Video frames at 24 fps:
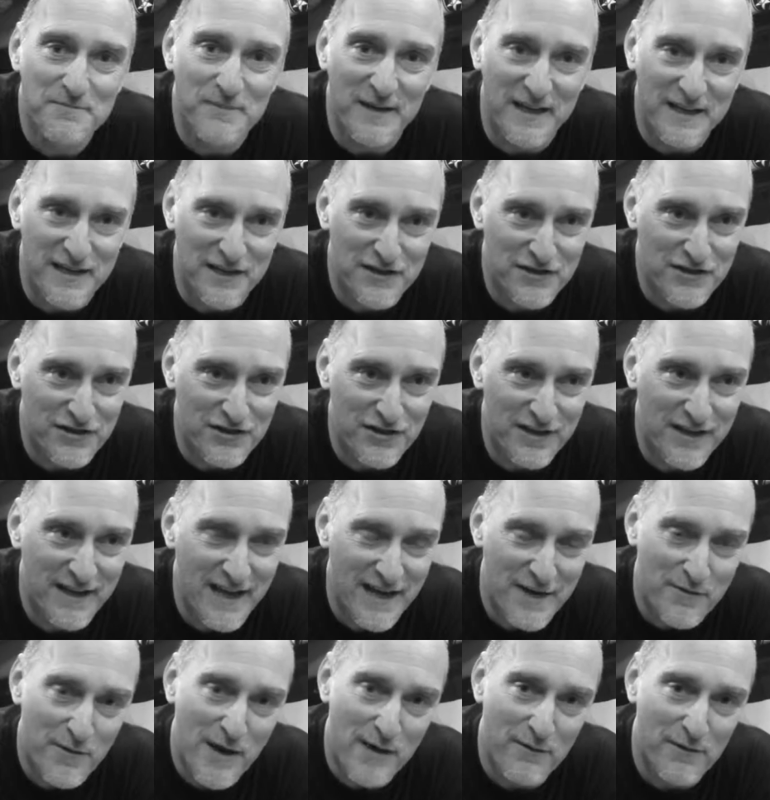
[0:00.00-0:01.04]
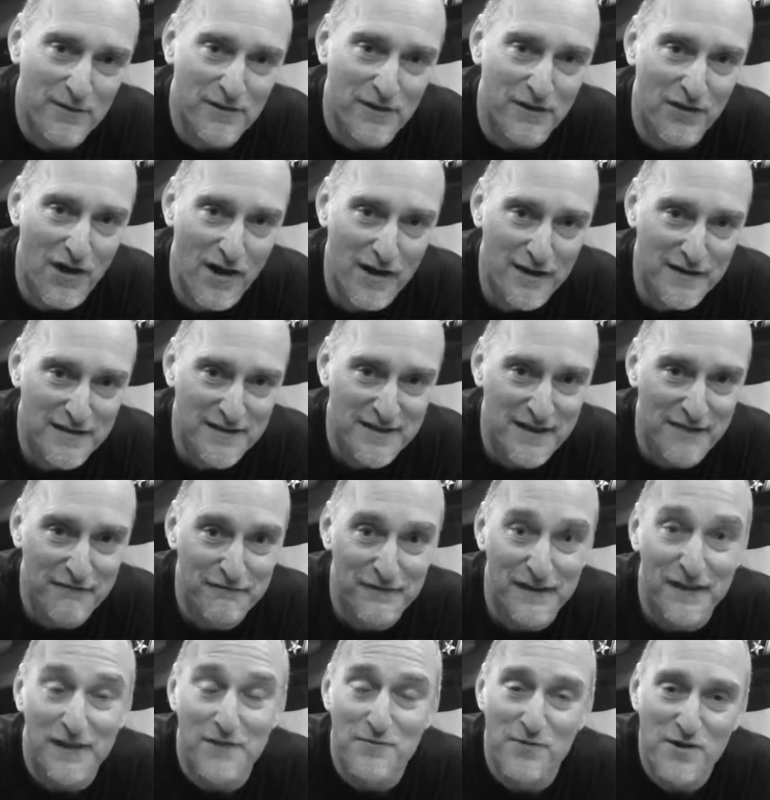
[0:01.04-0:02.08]
because you could get away with a lot of stuff
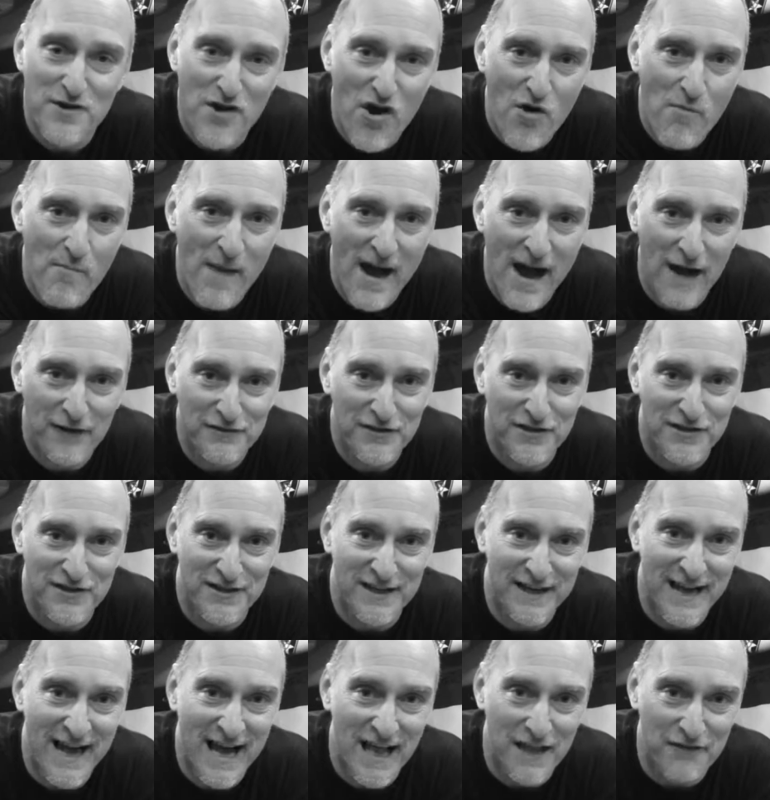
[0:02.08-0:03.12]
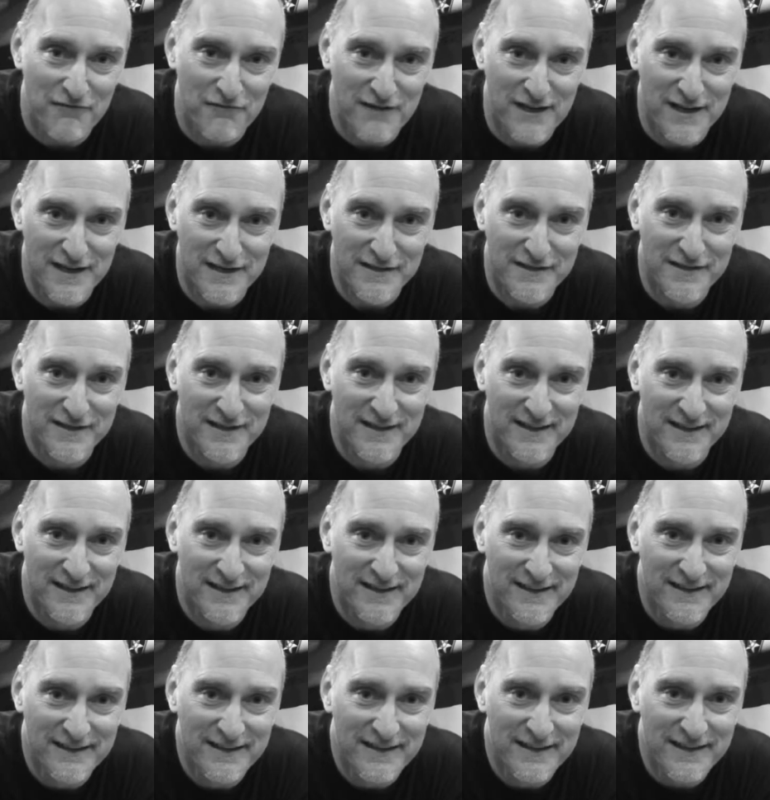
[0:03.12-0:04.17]
there. There were no bouncers in Gallery East.
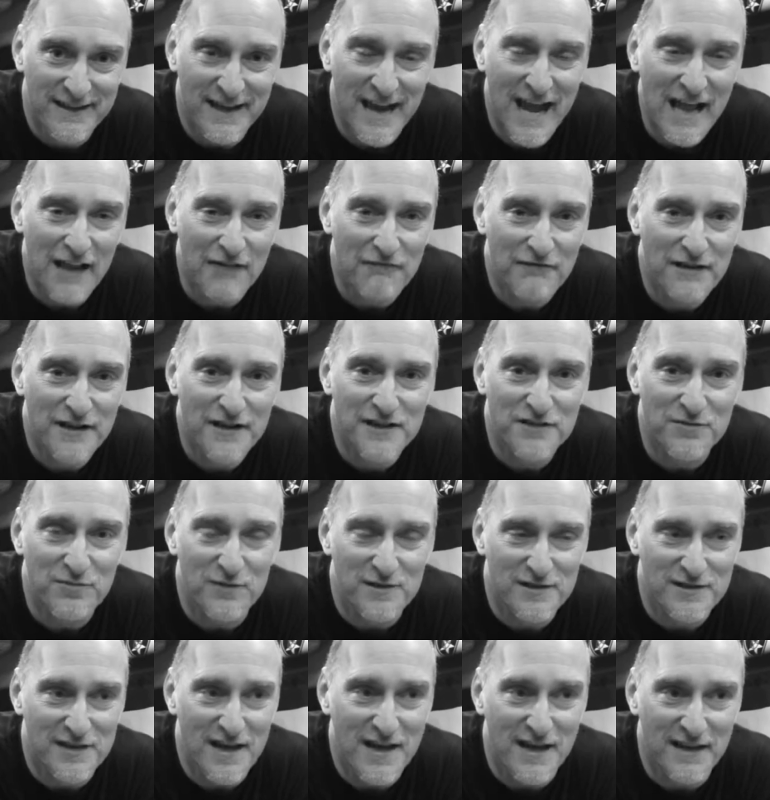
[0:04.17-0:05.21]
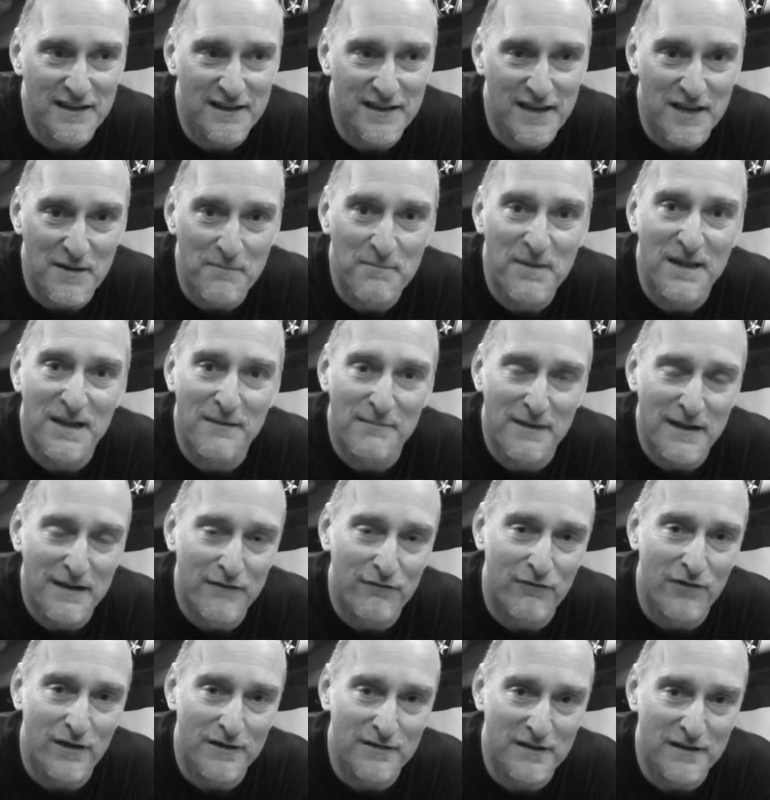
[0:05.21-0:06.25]
Gallery East was like the epitome of
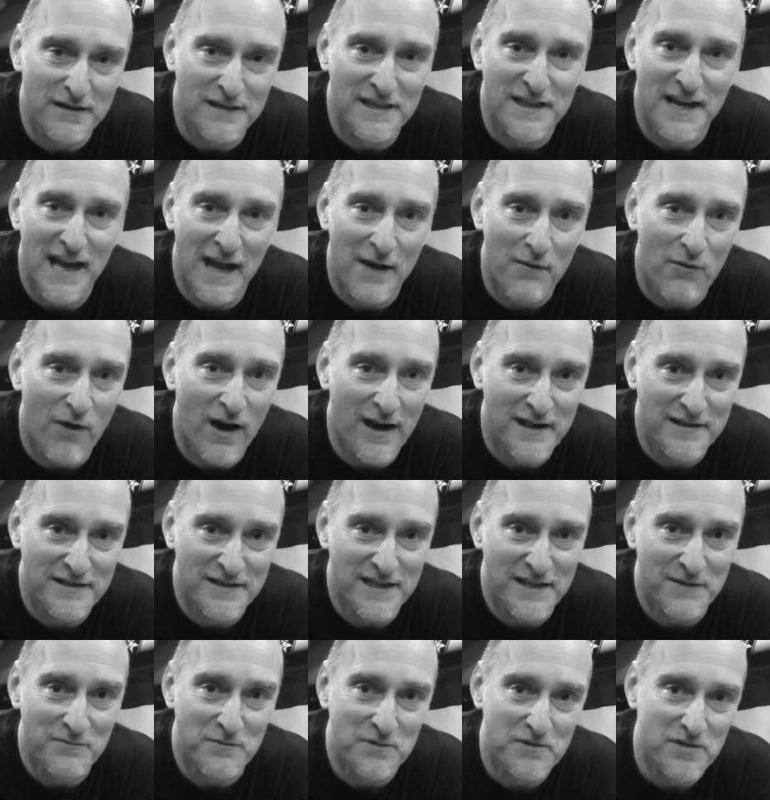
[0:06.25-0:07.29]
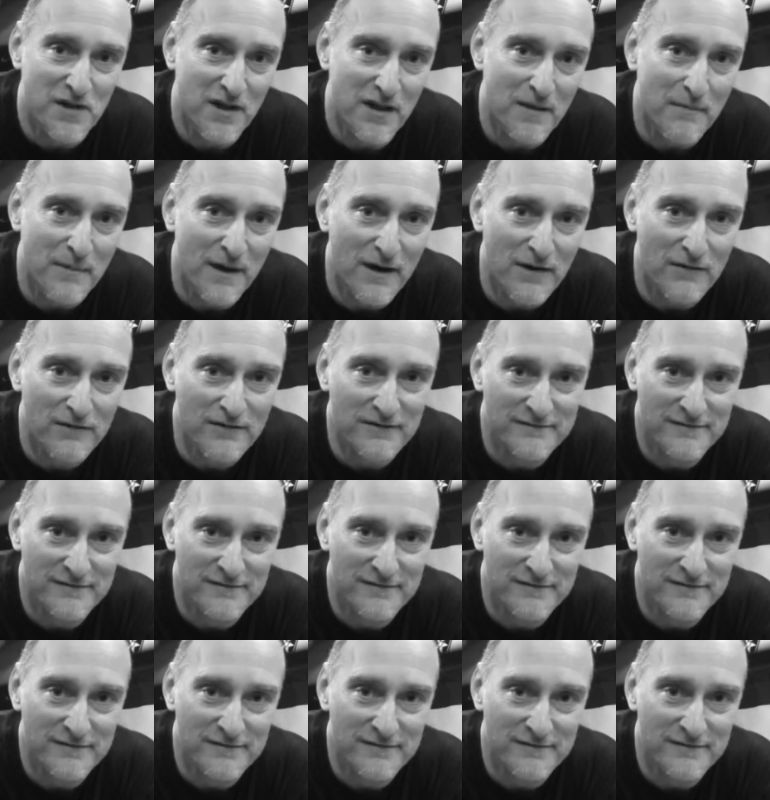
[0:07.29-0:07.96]
what the DIY scene was all about.